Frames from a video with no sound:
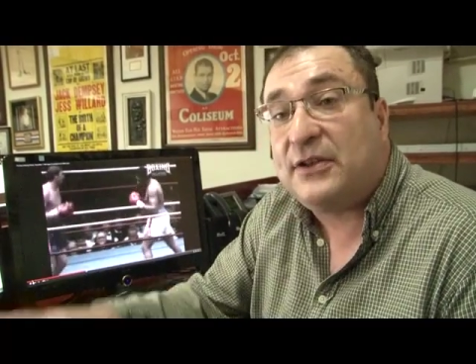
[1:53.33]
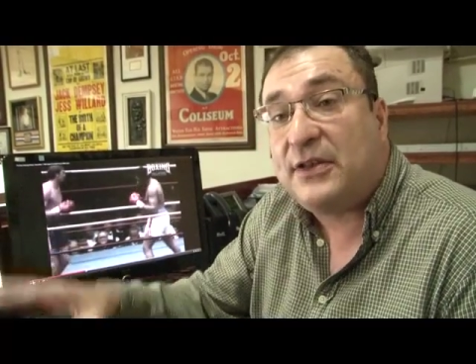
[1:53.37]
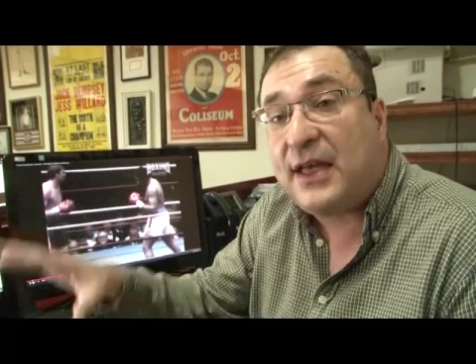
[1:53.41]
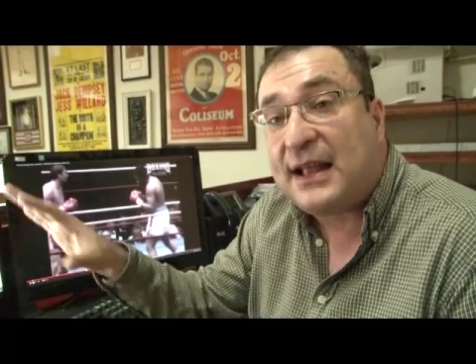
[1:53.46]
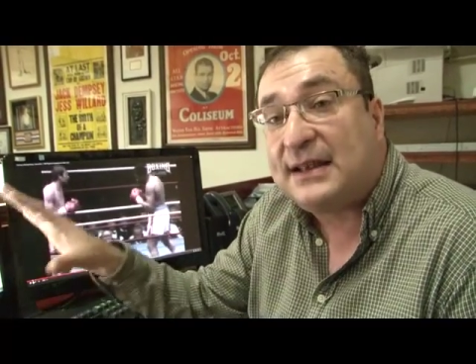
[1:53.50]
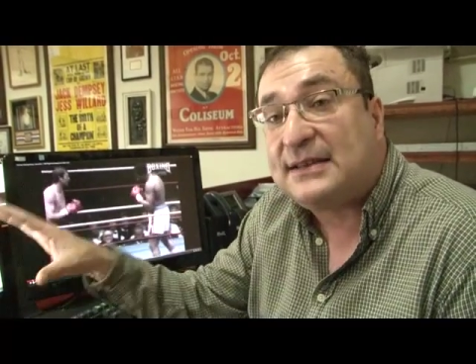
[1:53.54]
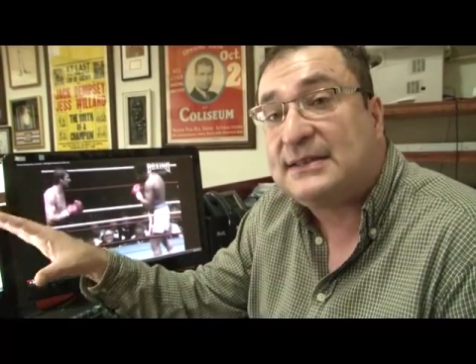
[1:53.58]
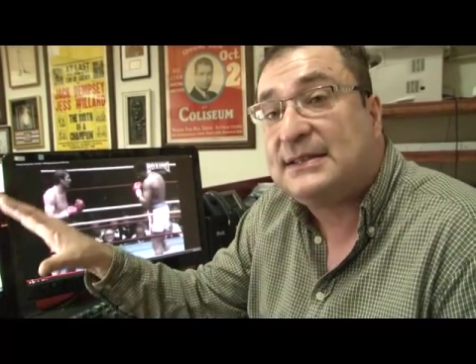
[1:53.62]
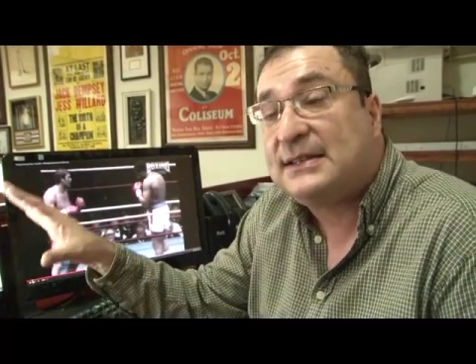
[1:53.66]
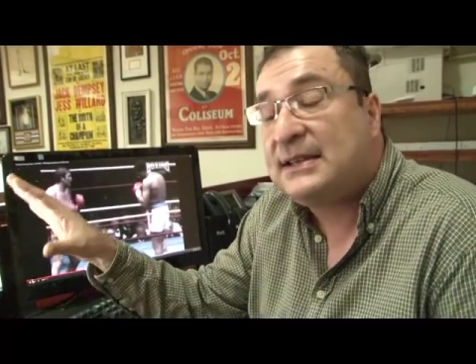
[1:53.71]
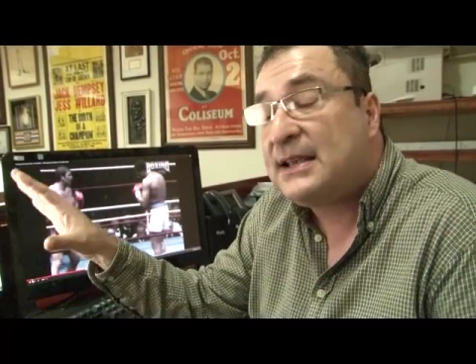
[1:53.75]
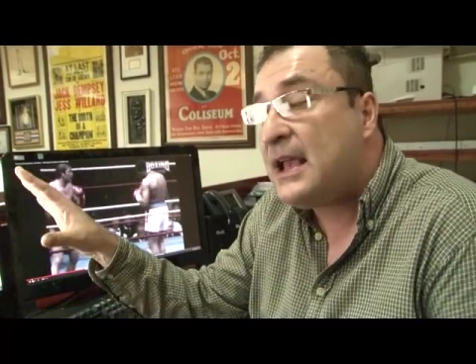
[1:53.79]

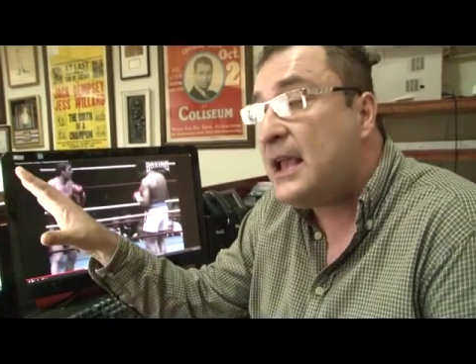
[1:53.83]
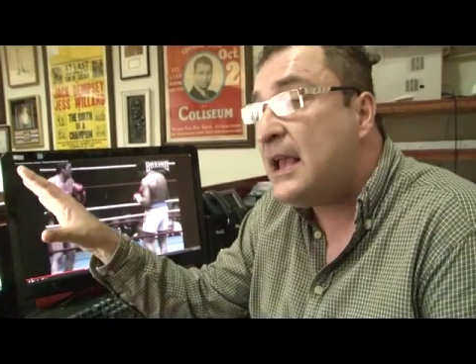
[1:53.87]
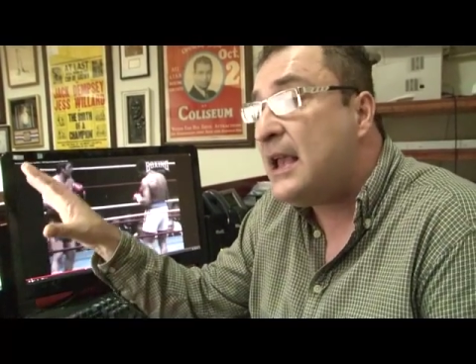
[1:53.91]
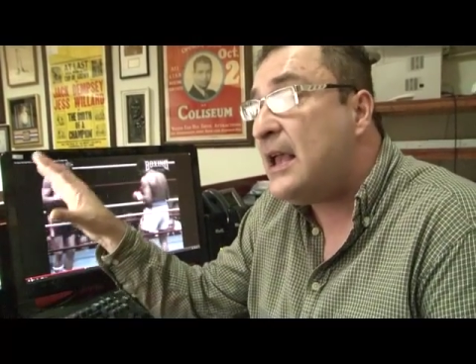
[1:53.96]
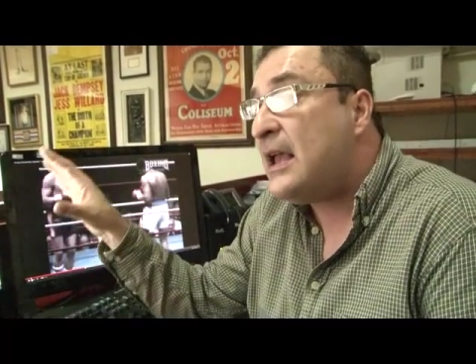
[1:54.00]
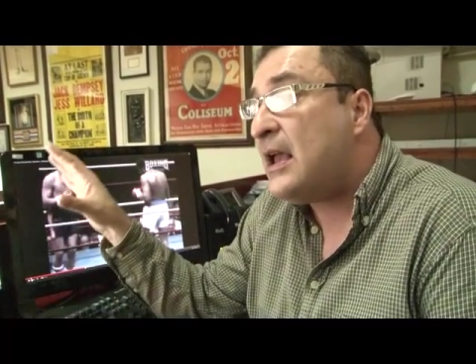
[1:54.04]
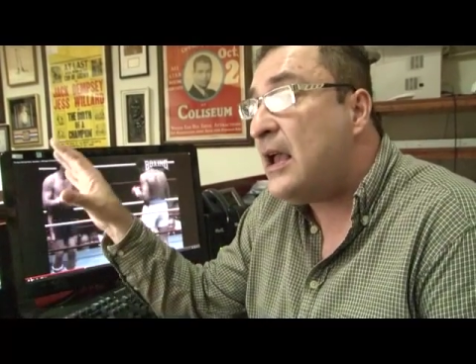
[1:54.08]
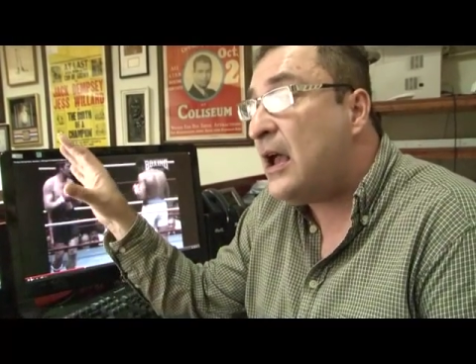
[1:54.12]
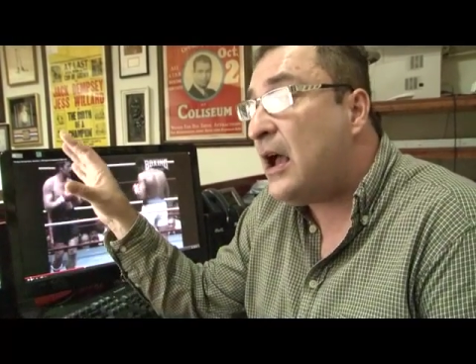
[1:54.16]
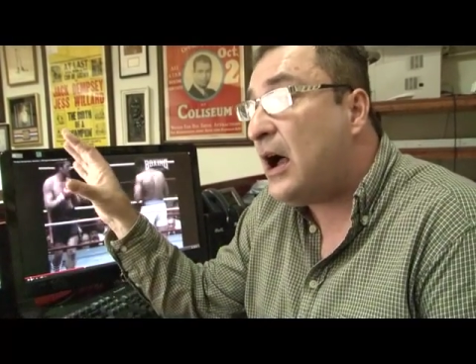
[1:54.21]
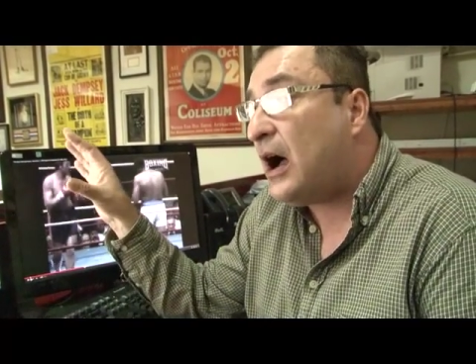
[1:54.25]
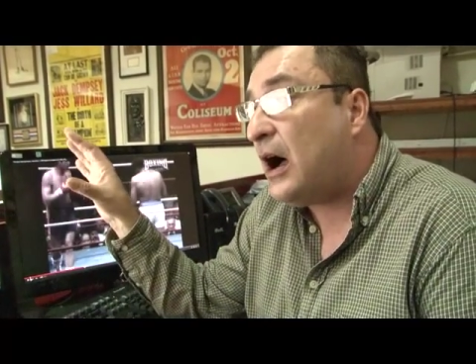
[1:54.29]
That's
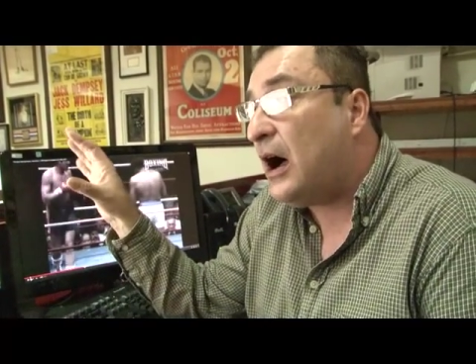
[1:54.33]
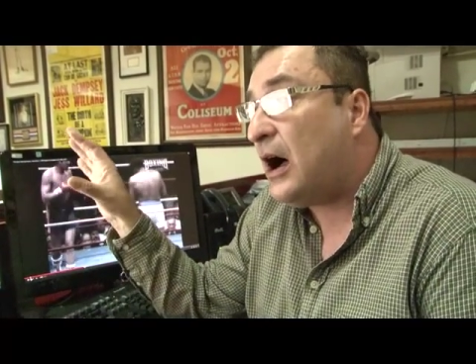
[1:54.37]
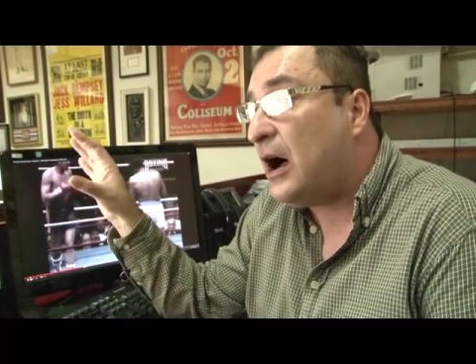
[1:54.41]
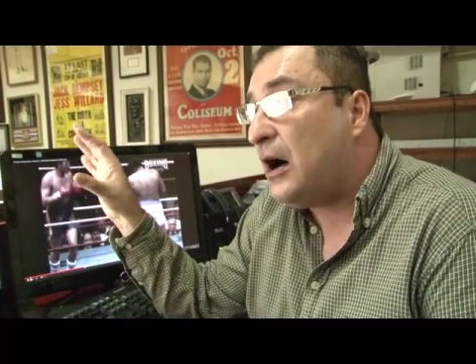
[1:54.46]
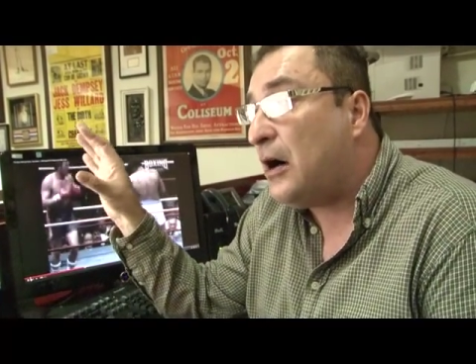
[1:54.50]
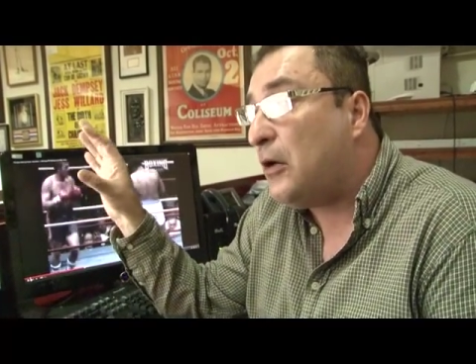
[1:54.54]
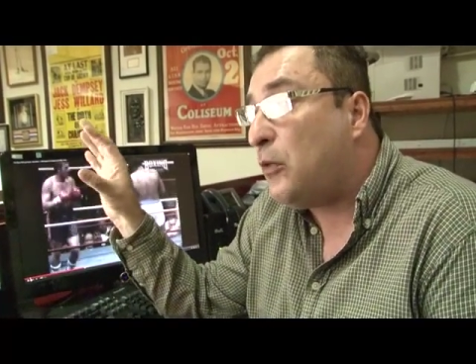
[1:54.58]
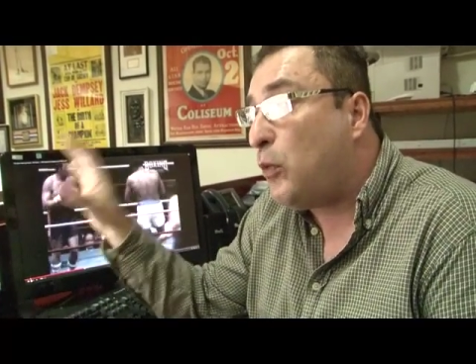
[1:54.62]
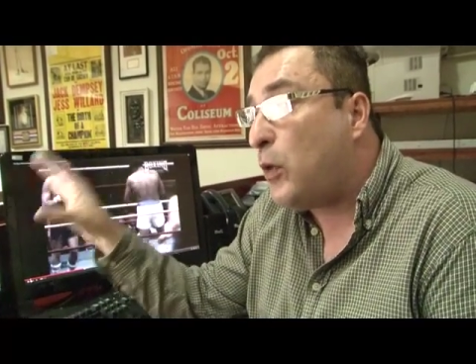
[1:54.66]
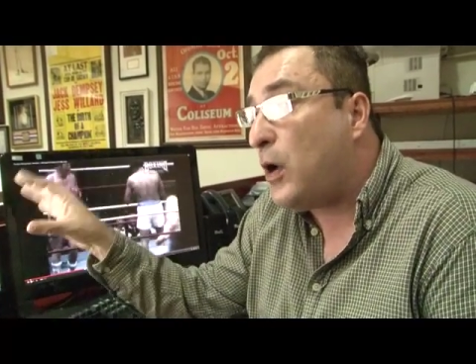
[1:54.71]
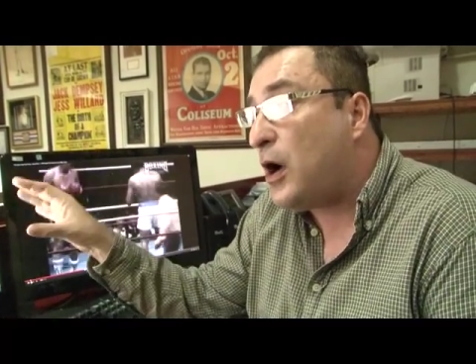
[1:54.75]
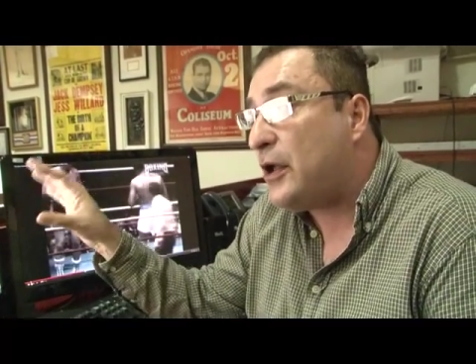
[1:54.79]

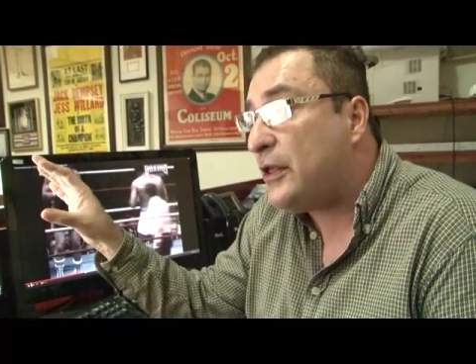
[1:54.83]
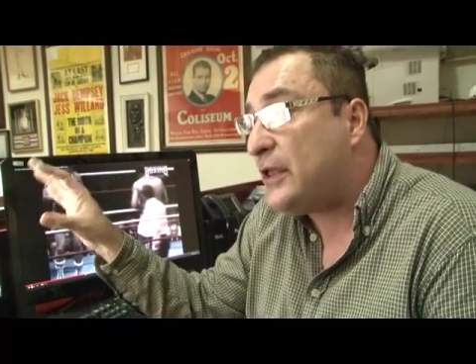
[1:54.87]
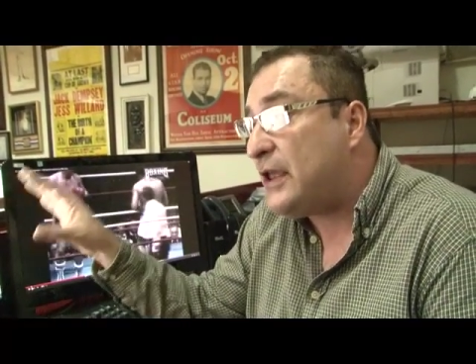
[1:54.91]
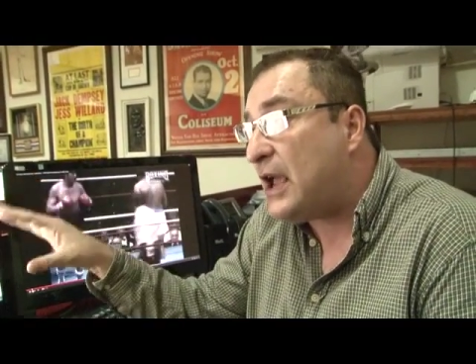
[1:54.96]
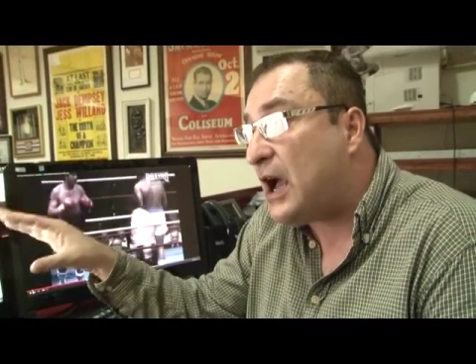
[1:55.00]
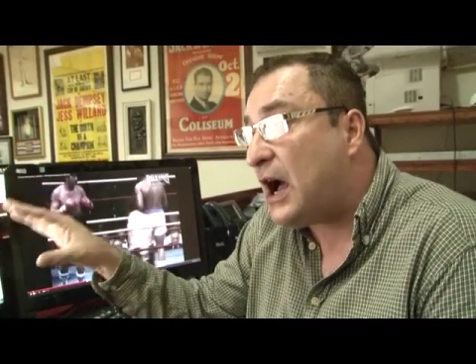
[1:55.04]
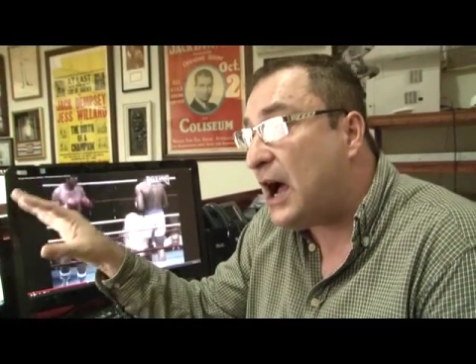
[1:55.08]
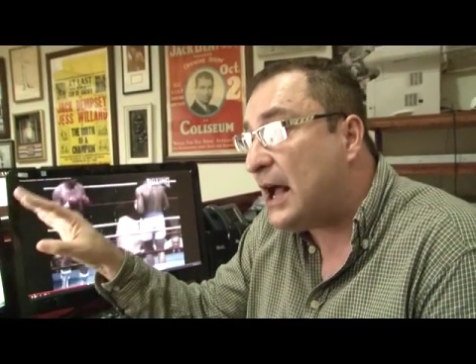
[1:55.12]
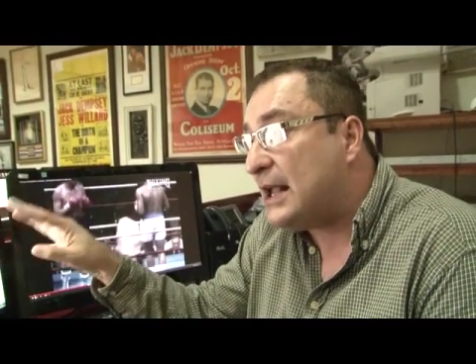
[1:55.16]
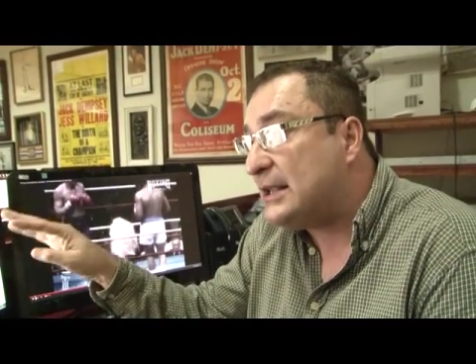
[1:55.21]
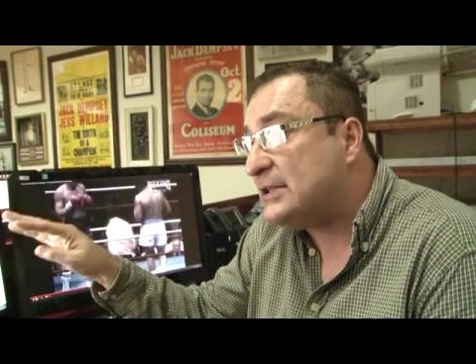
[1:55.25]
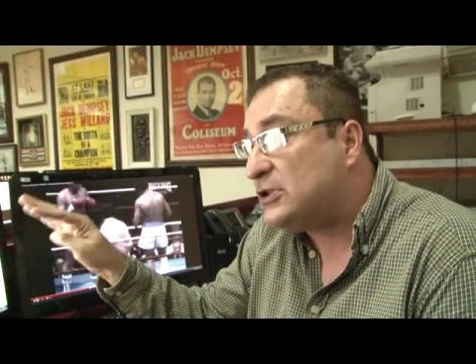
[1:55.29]
where the
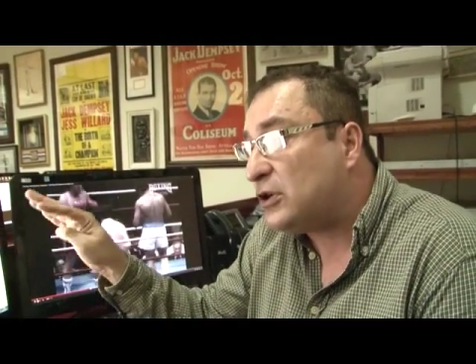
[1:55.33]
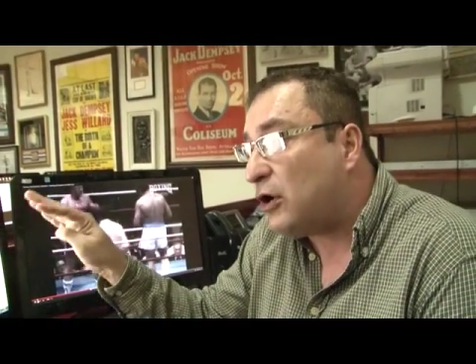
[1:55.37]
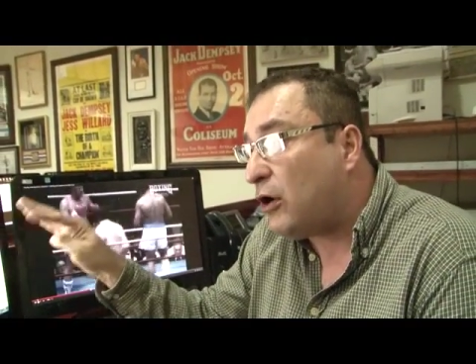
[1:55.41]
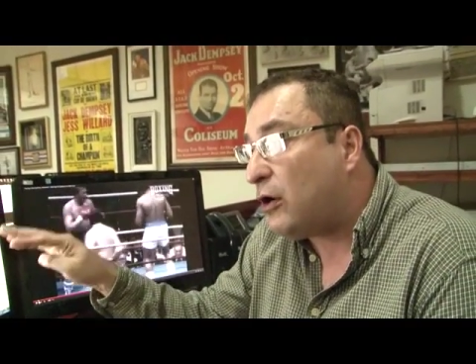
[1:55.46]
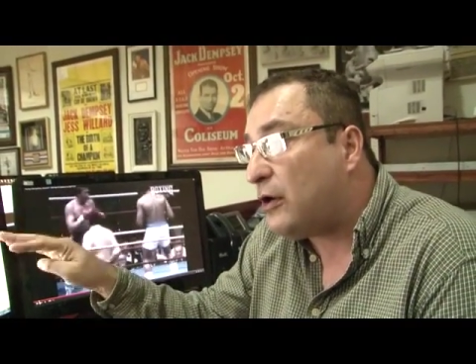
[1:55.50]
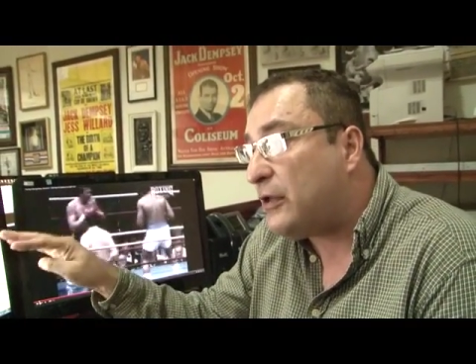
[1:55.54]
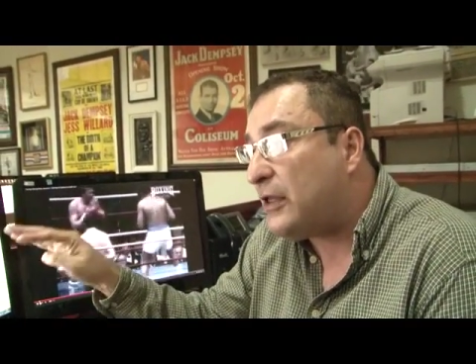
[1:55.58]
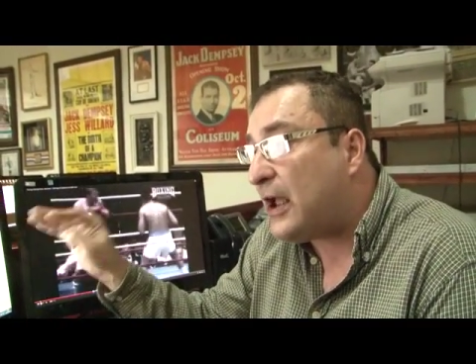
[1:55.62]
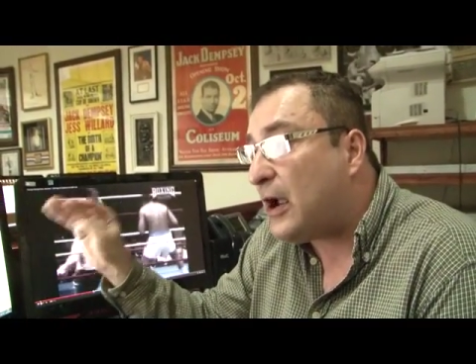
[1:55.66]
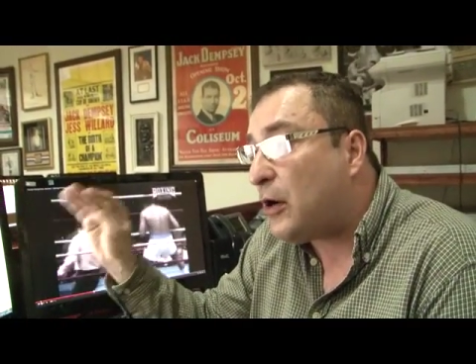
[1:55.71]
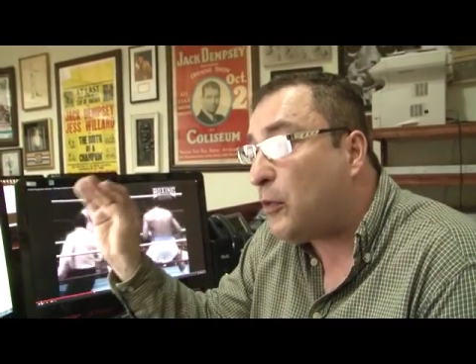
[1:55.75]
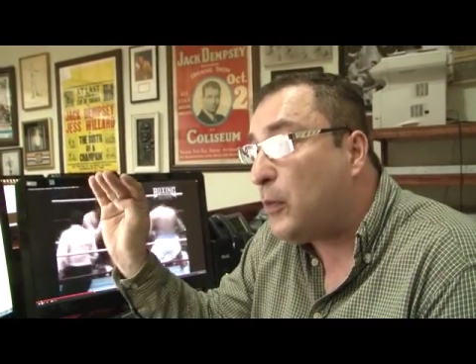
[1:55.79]
odds
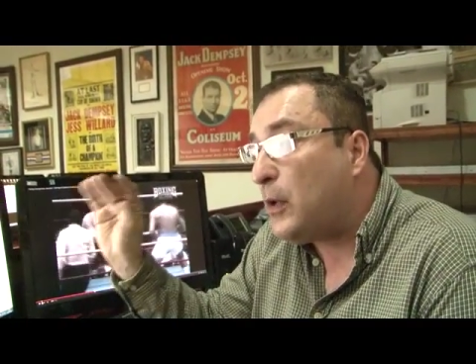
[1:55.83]
are there.